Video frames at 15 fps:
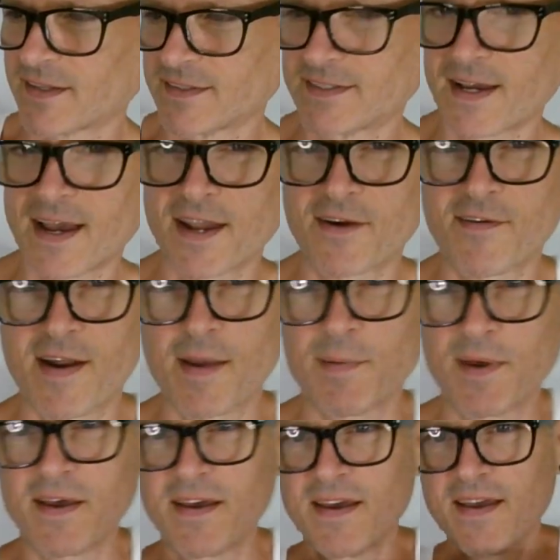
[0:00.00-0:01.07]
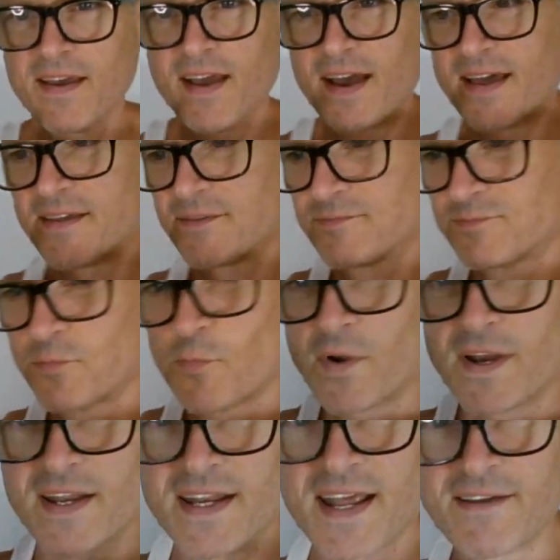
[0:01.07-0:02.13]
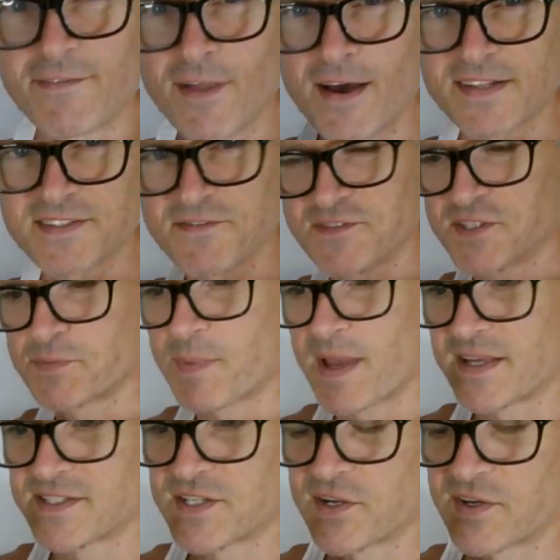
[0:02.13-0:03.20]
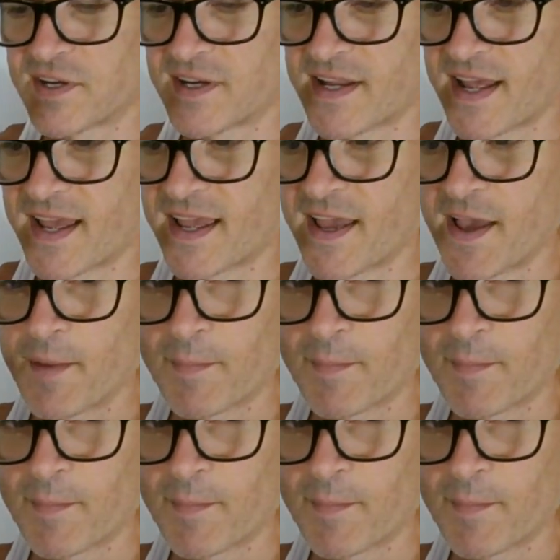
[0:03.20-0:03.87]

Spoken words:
diorama. I wanted to have lots of space here today,